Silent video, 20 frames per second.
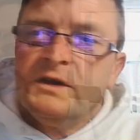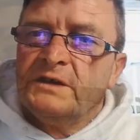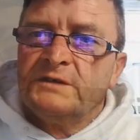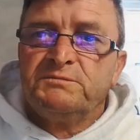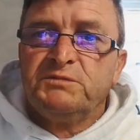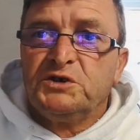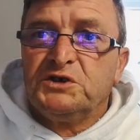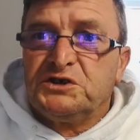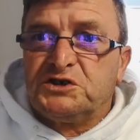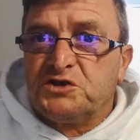
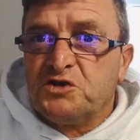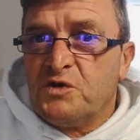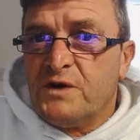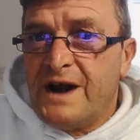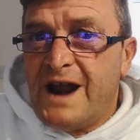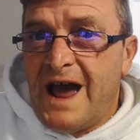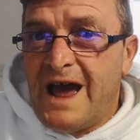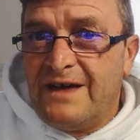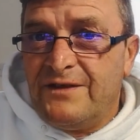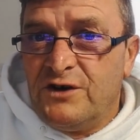Bloody snowing
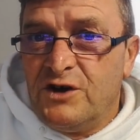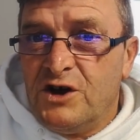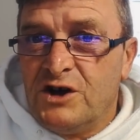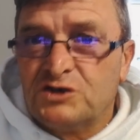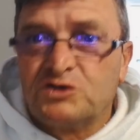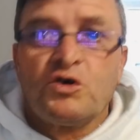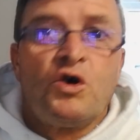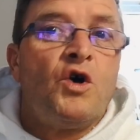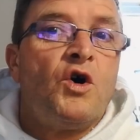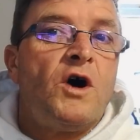out there,
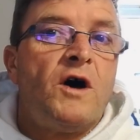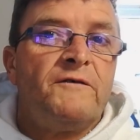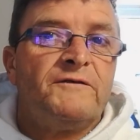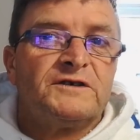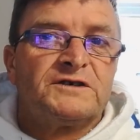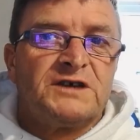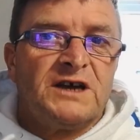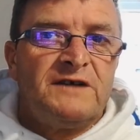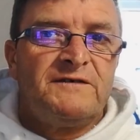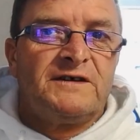so
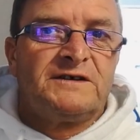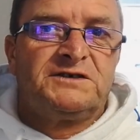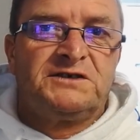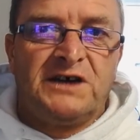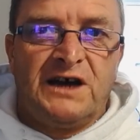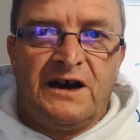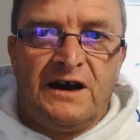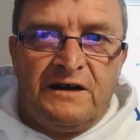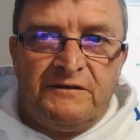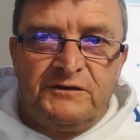obviously I've had to
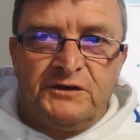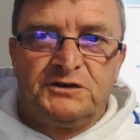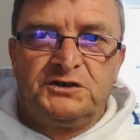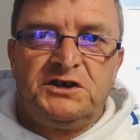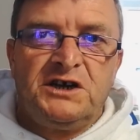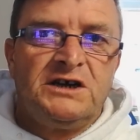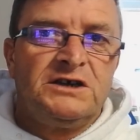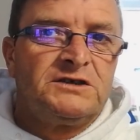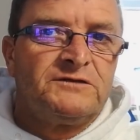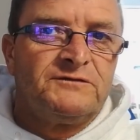have a
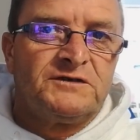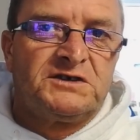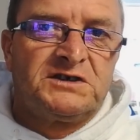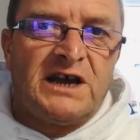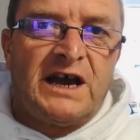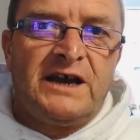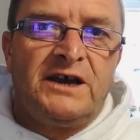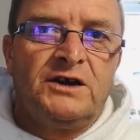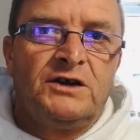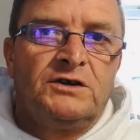change of
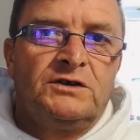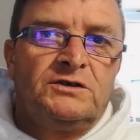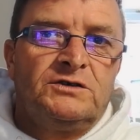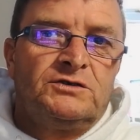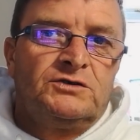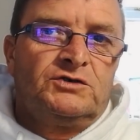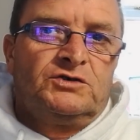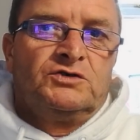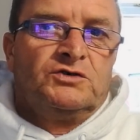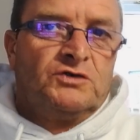attire,
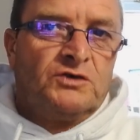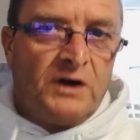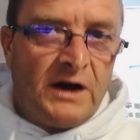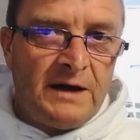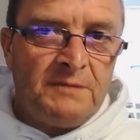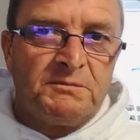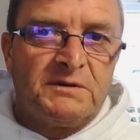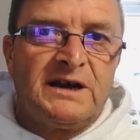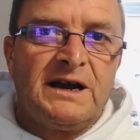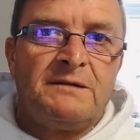so
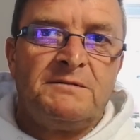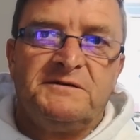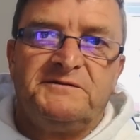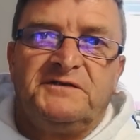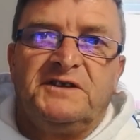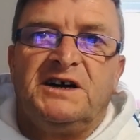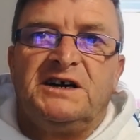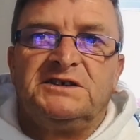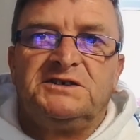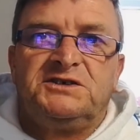I'm
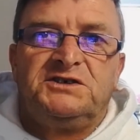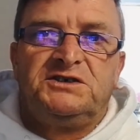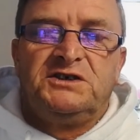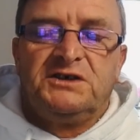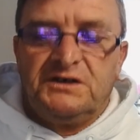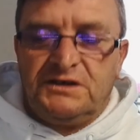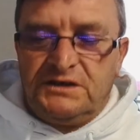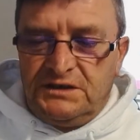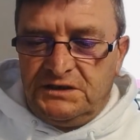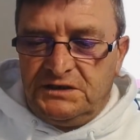camouflaged
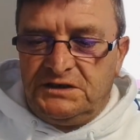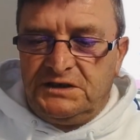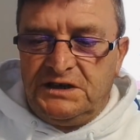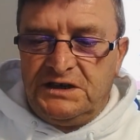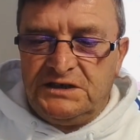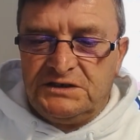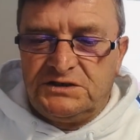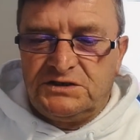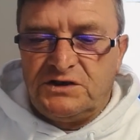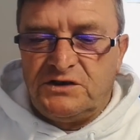in
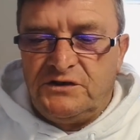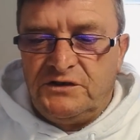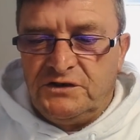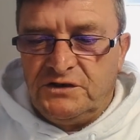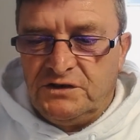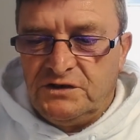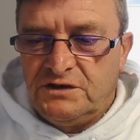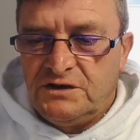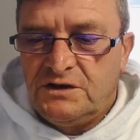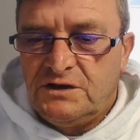case
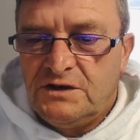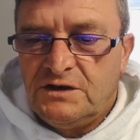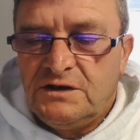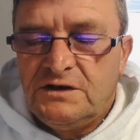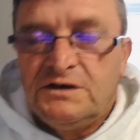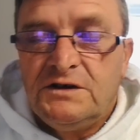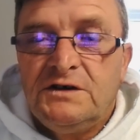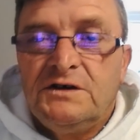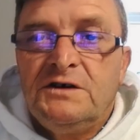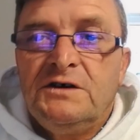the
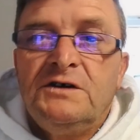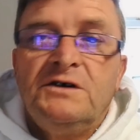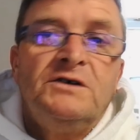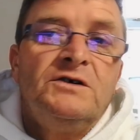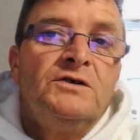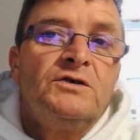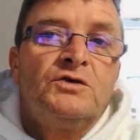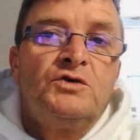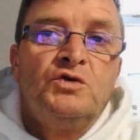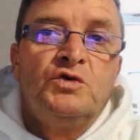
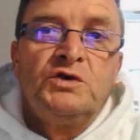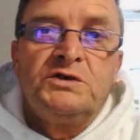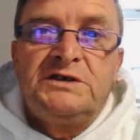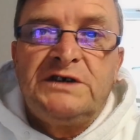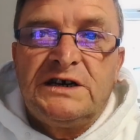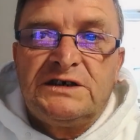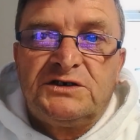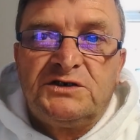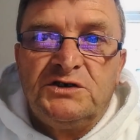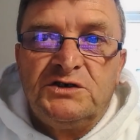court
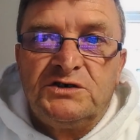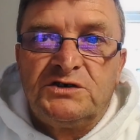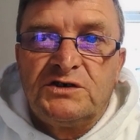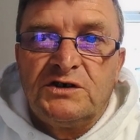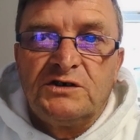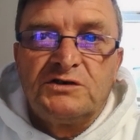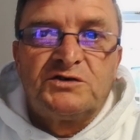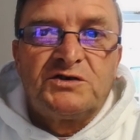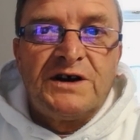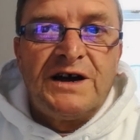jesters
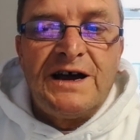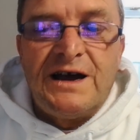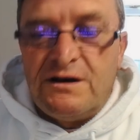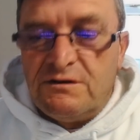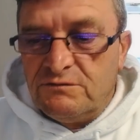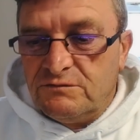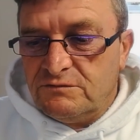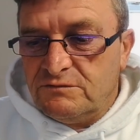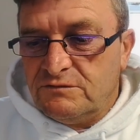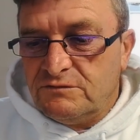
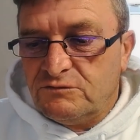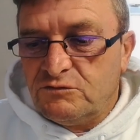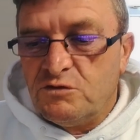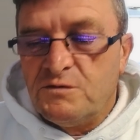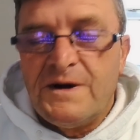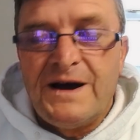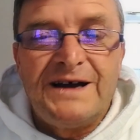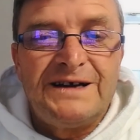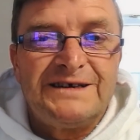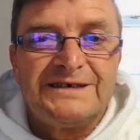come
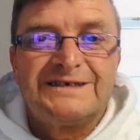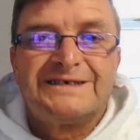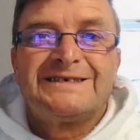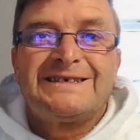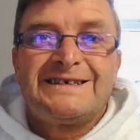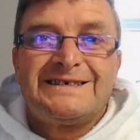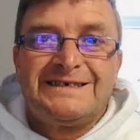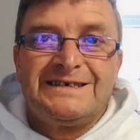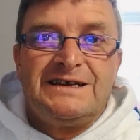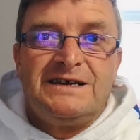out and
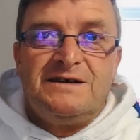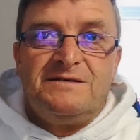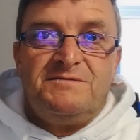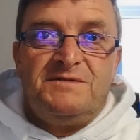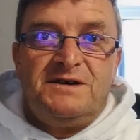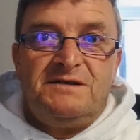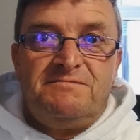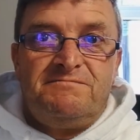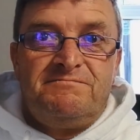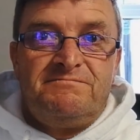assassinate me.
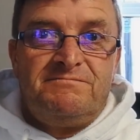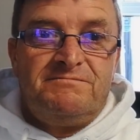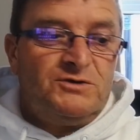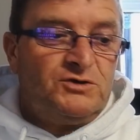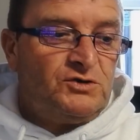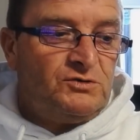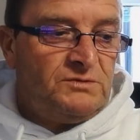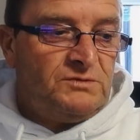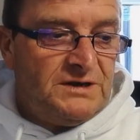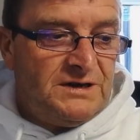
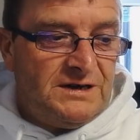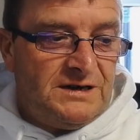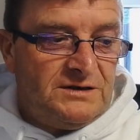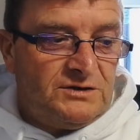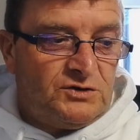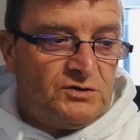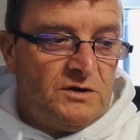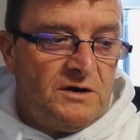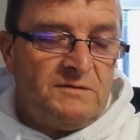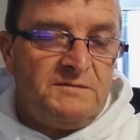Something like that.
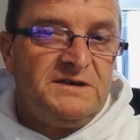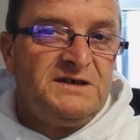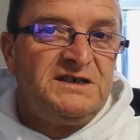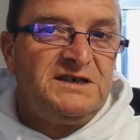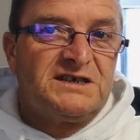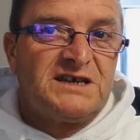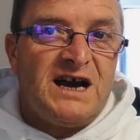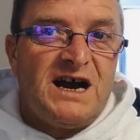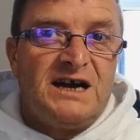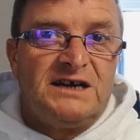So I'm in
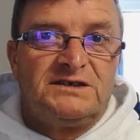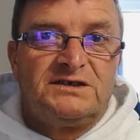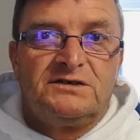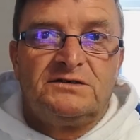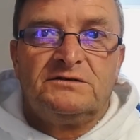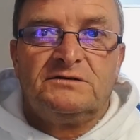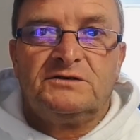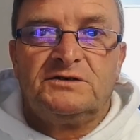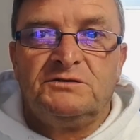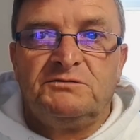disguise.
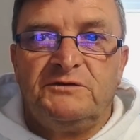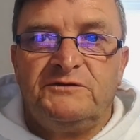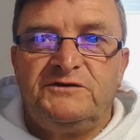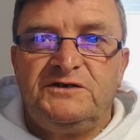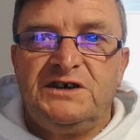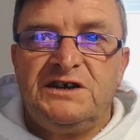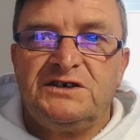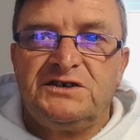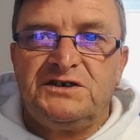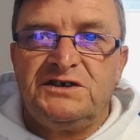So we've
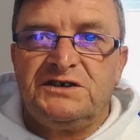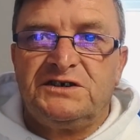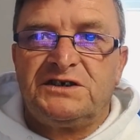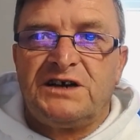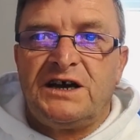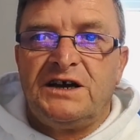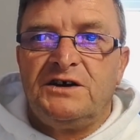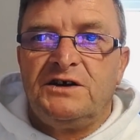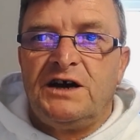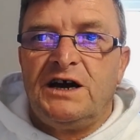changed the
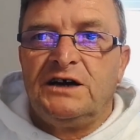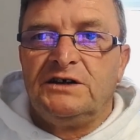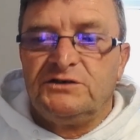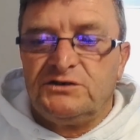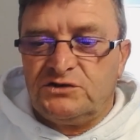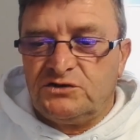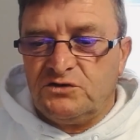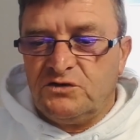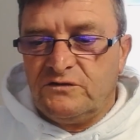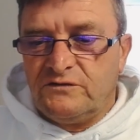attire and
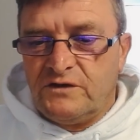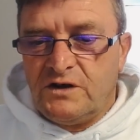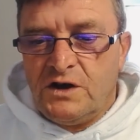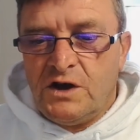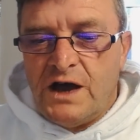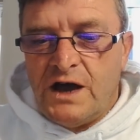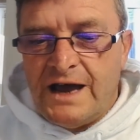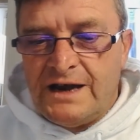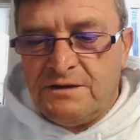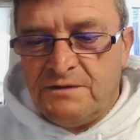stuff.
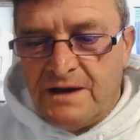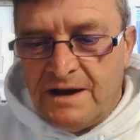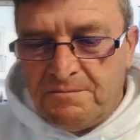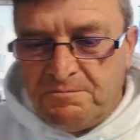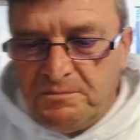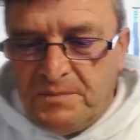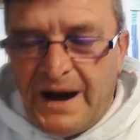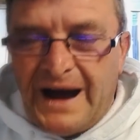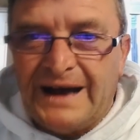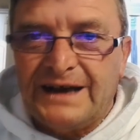Anyway,
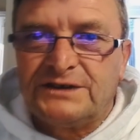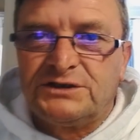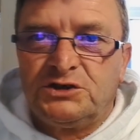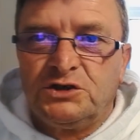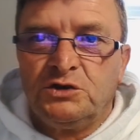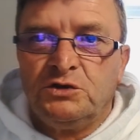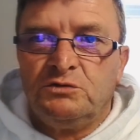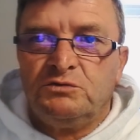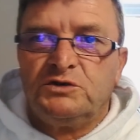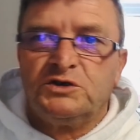back
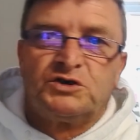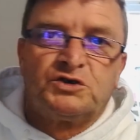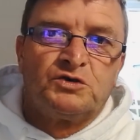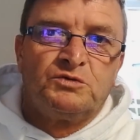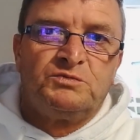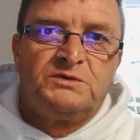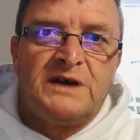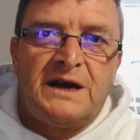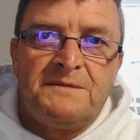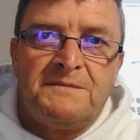to the
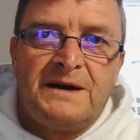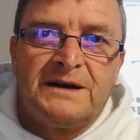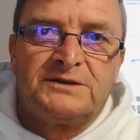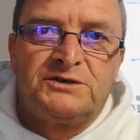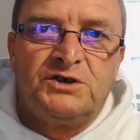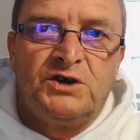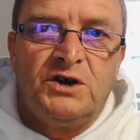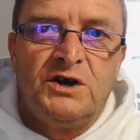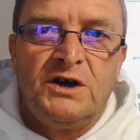subject matter,